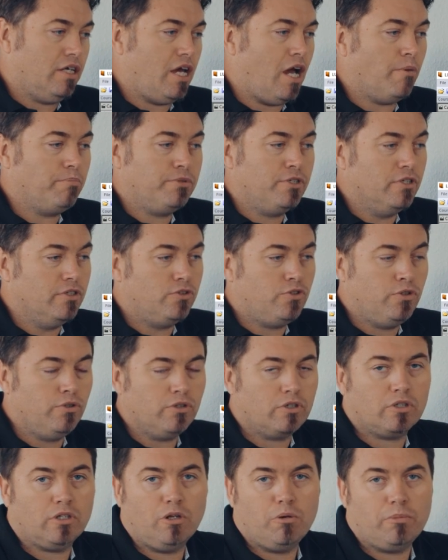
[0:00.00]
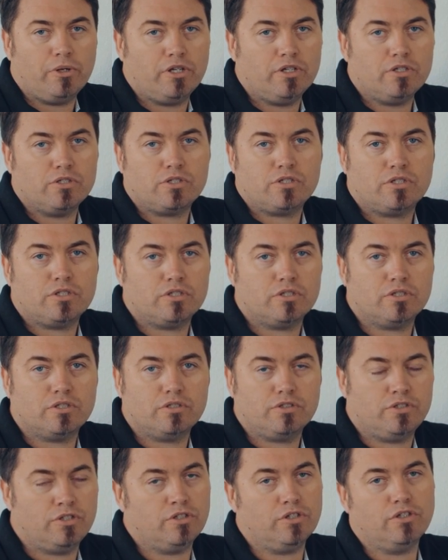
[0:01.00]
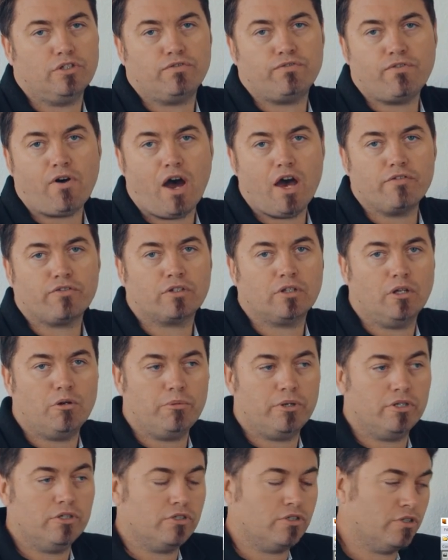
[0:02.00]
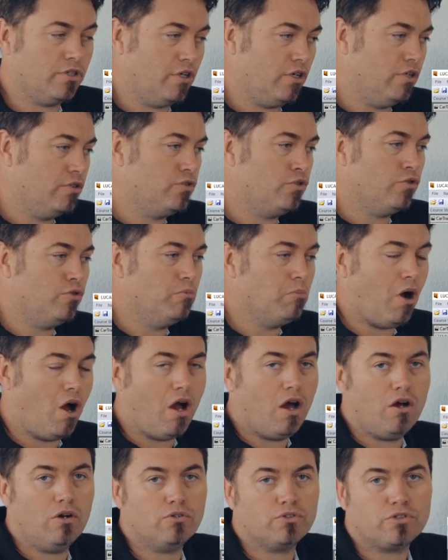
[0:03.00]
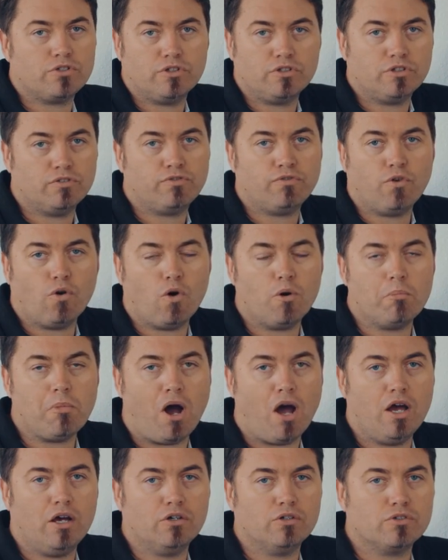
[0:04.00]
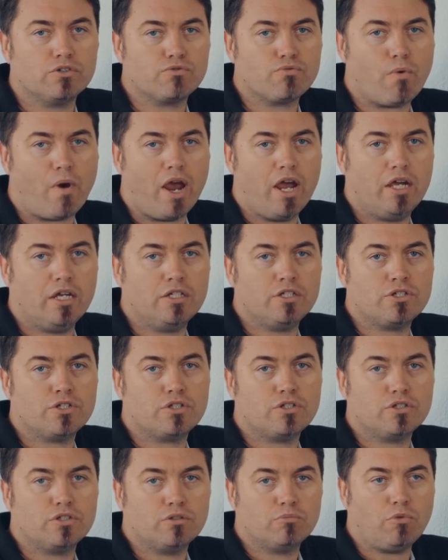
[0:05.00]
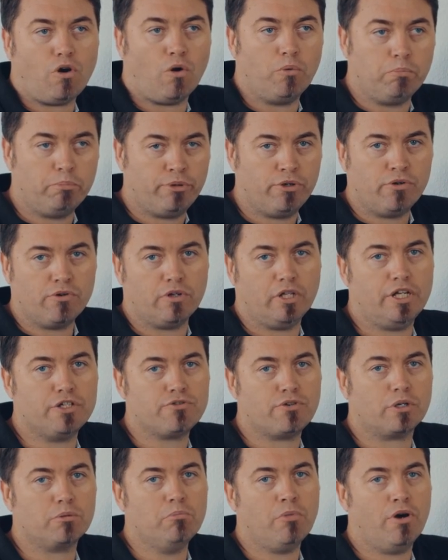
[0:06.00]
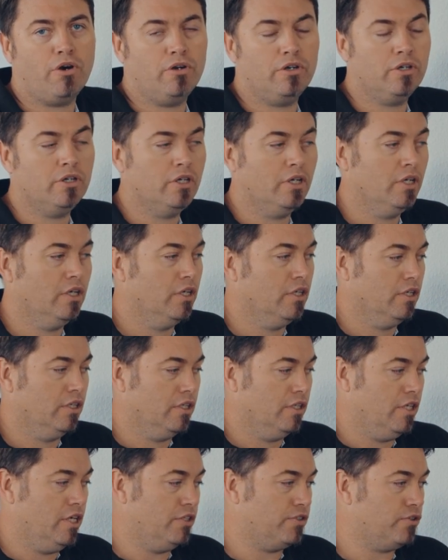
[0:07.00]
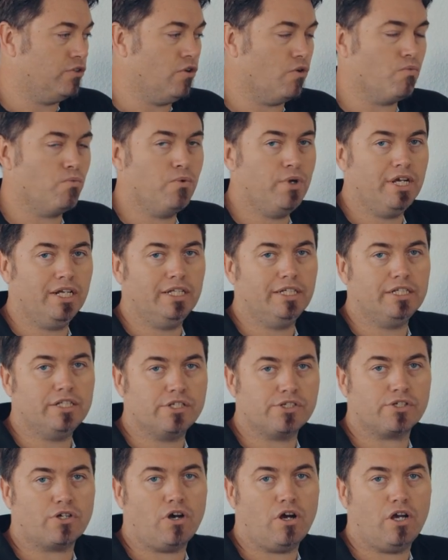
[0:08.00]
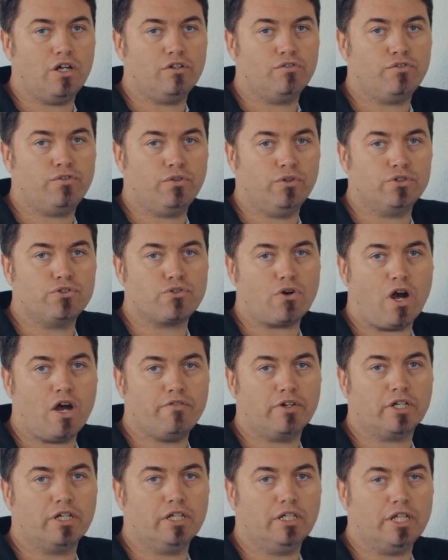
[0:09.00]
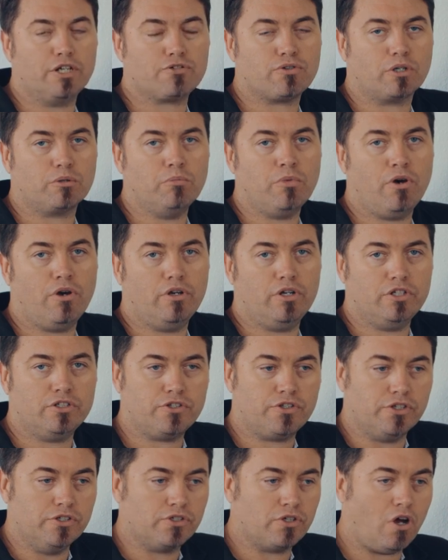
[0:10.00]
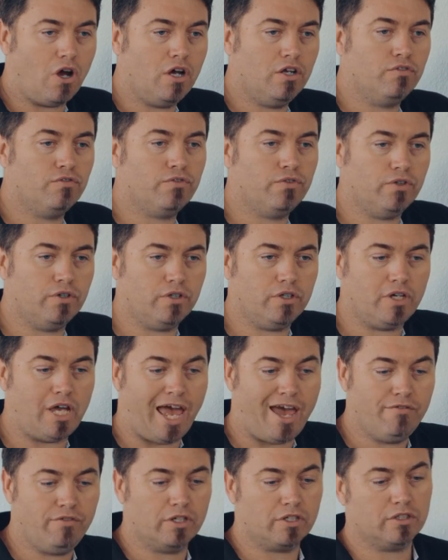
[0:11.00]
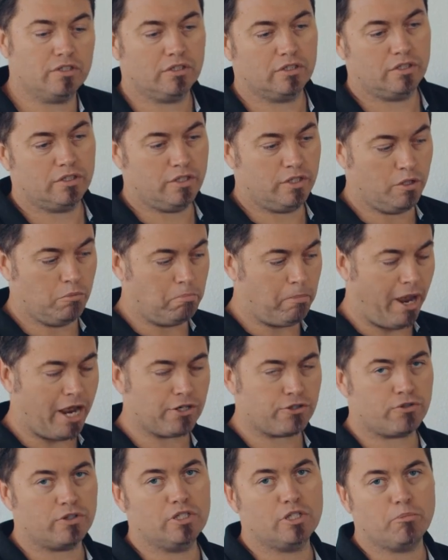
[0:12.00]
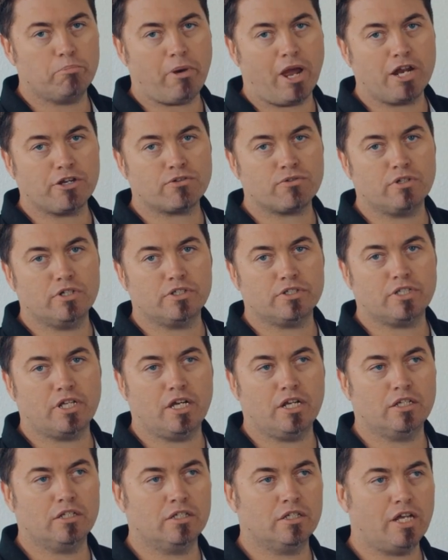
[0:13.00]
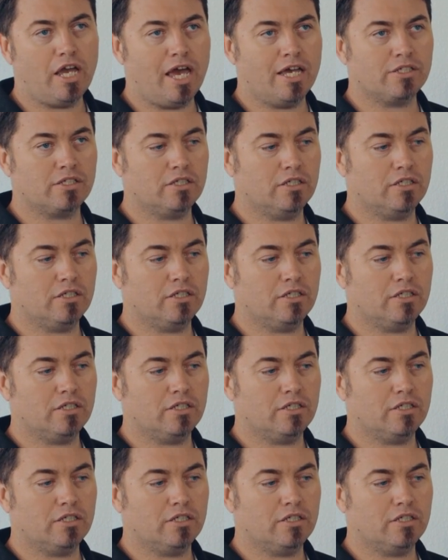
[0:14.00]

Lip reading: up to 2 kilometers to 5 kilometers, so 2 miles to 4 miles range on pure electric mode. It's not really designed for driving in electric mode. It's designed for having the battery. The battery is then